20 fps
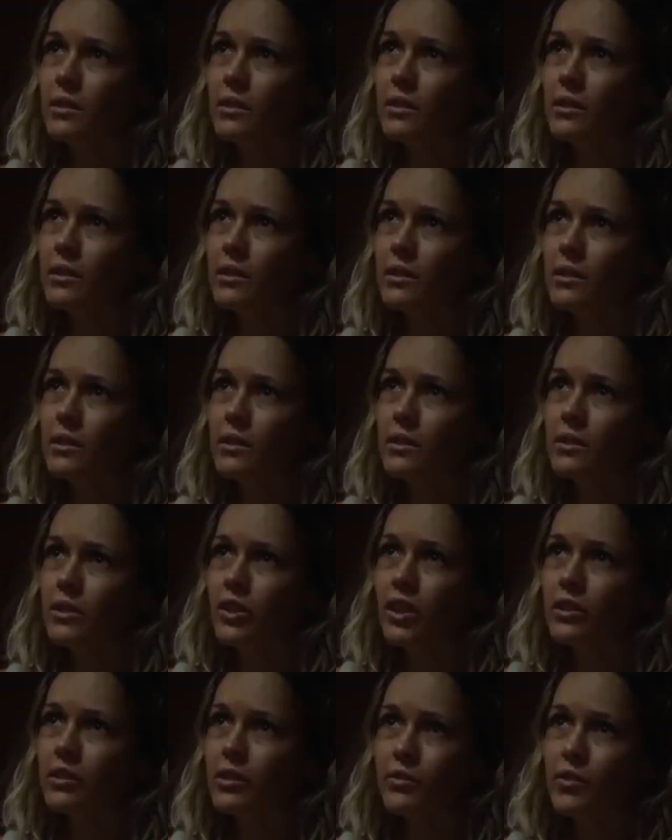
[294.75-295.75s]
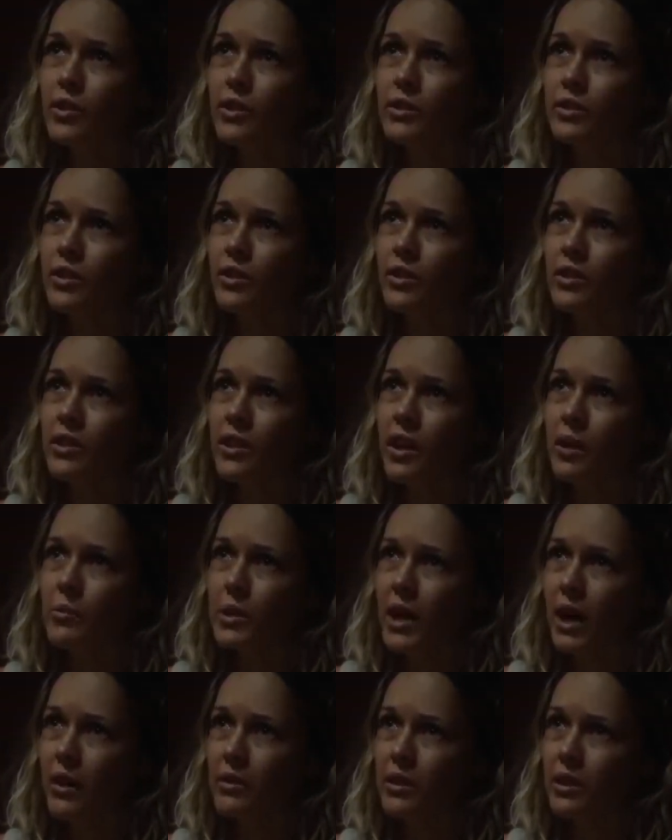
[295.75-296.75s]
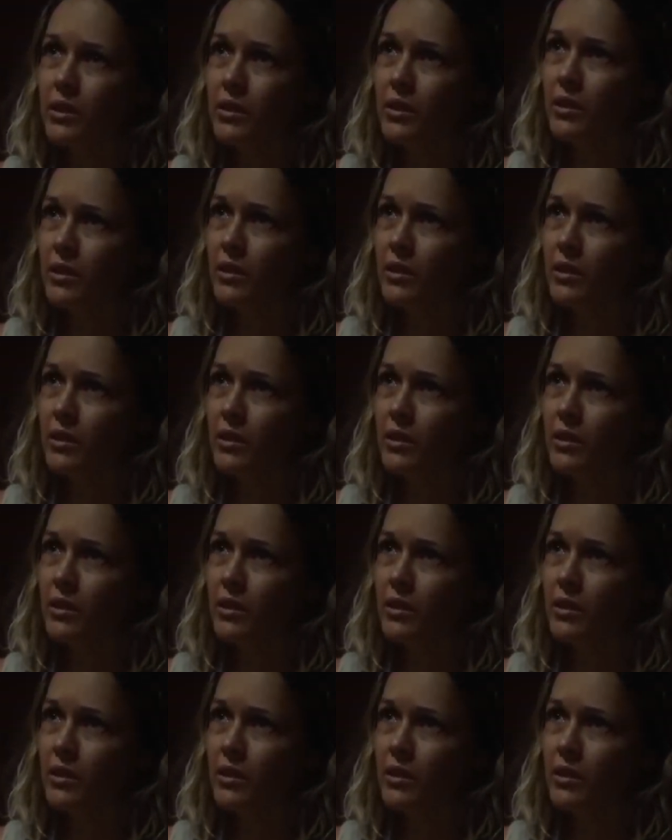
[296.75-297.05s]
Sarah asks if Gerald usually comes into the